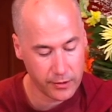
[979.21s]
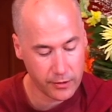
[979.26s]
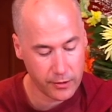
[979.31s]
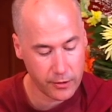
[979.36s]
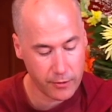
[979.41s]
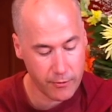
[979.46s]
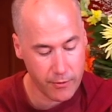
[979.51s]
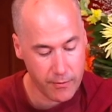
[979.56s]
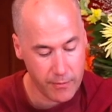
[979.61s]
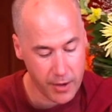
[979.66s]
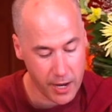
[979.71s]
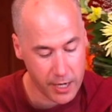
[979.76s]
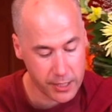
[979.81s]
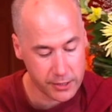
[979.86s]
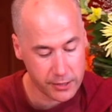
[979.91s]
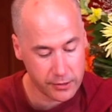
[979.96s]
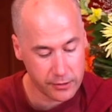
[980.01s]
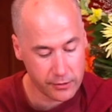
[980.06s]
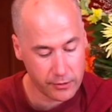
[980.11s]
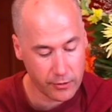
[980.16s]
You
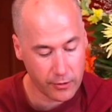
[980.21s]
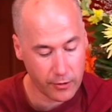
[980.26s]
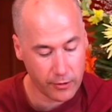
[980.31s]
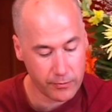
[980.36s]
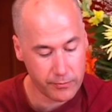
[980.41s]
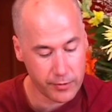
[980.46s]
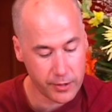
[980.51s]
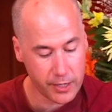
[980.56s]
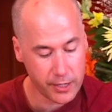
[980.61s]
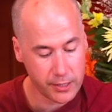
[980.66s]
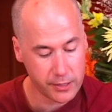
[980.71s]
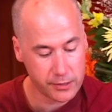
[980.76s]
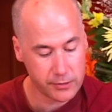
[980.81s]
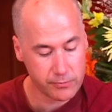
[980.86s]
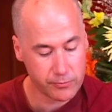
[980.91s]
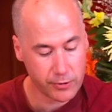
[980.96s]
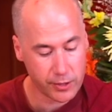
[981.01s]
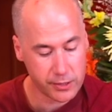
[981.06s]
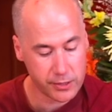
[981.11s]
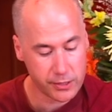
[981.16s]
imagine all beings
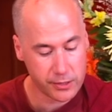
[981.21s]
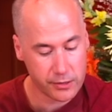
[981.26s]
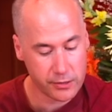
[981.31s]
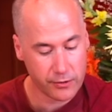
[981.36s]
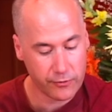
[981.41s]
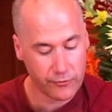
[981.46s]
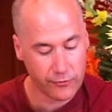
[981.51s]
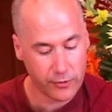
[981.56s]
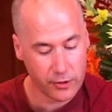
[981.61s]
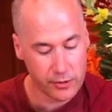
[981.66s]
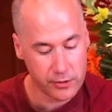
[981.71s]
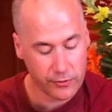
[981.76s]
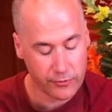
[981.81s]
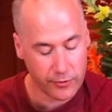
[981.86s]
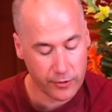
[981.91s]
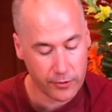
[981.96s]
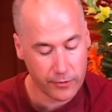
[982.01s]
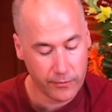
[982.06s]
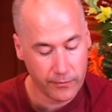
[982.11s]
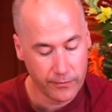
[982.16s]
present in front of
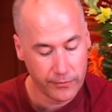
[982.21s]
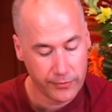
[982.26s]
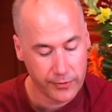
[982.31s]
you,